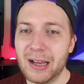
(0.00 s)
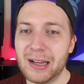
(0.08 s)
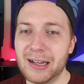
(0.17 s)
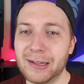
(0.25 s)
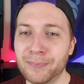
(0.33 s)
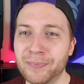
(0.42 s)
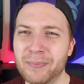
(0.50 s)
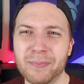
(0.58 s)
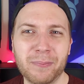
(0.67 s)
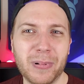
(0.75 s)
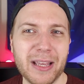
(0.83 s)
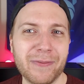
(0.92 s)

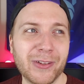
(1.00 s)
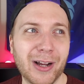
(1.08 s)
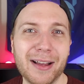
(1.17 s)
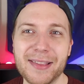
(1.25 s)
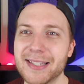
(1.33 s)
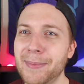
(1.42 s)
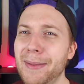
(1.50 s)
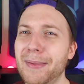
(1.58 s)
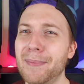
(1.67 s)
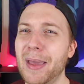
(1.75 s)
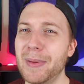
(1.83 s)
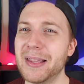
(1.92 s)
But if not, that's something
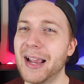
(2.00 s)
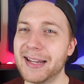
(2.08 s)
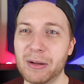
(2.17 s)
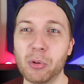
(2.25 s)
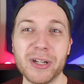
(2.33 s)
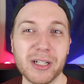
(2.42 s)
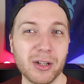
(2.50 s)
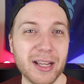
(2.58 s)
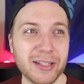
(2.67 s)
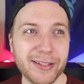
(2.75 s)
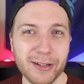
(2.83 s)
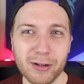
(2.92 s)
that maybe Niantic will need to look
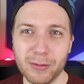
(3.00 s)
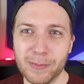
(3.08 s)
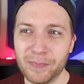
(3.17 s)
into